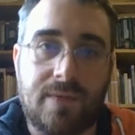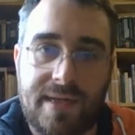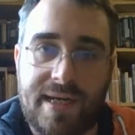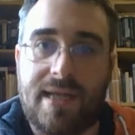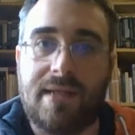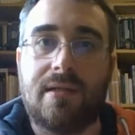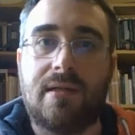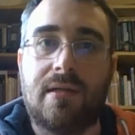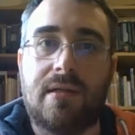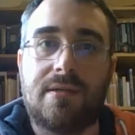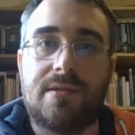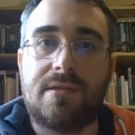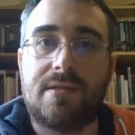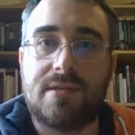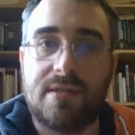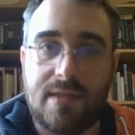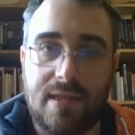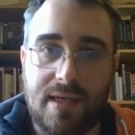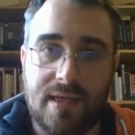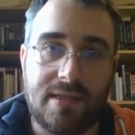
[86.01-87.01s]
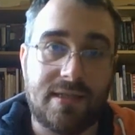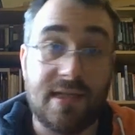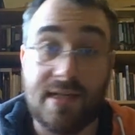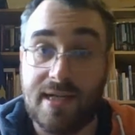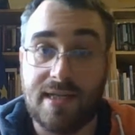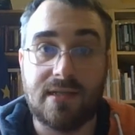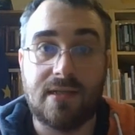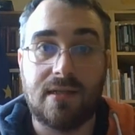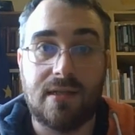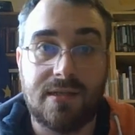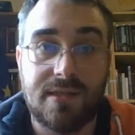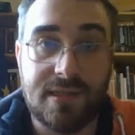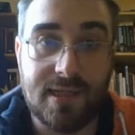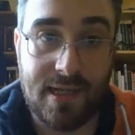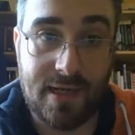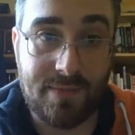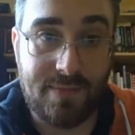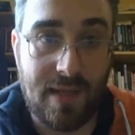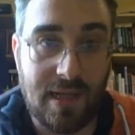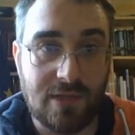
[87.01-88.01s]
the Netherlands
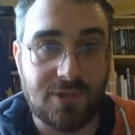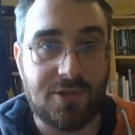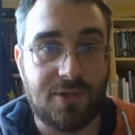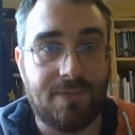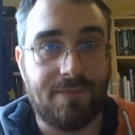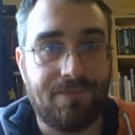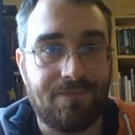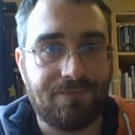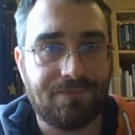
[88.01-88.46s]
and Belgium.